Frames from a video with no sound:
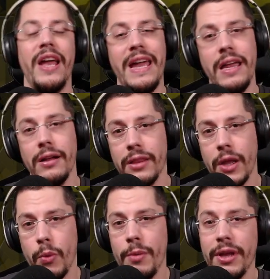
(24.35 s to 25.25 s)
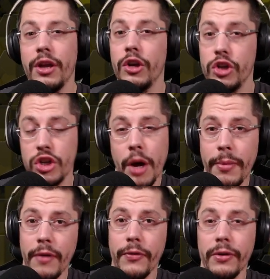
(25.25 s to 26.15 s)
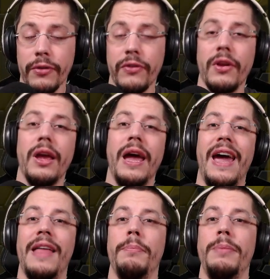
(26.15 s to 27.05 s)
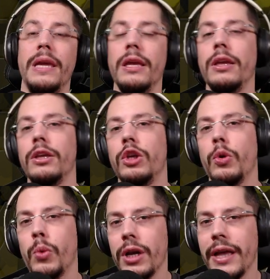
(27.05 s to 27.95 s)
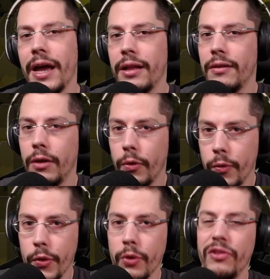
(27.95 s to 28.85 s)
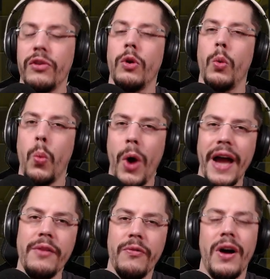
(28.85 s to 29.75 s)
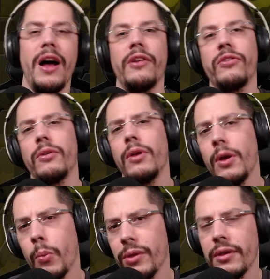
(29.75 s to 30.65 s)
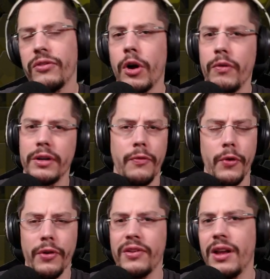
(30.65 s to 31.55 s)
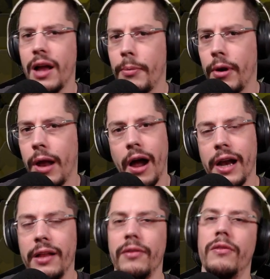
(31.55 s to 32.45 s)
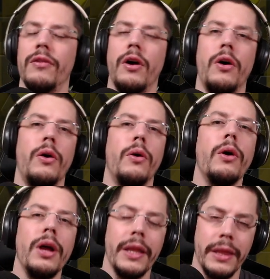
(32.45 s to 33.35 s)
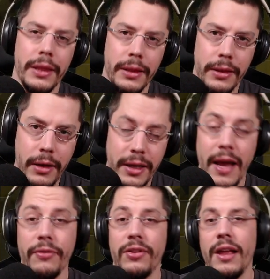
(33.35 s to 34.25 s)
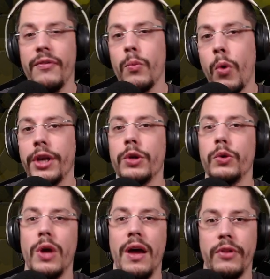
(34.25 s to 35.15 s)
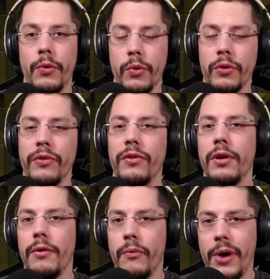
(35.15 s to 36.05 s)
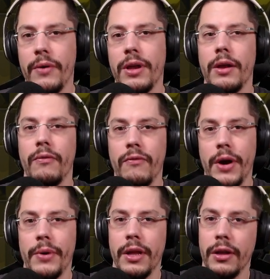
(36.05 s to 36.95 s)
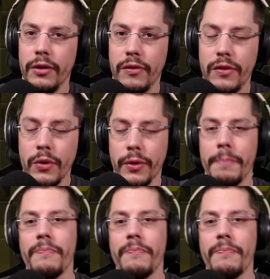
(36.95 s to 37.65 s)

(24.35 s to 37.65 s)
A, there will be shop offers, and B, you will get runes quite fast with solving the first couple islands. So the devs definitely want you to have the runes very, very soon.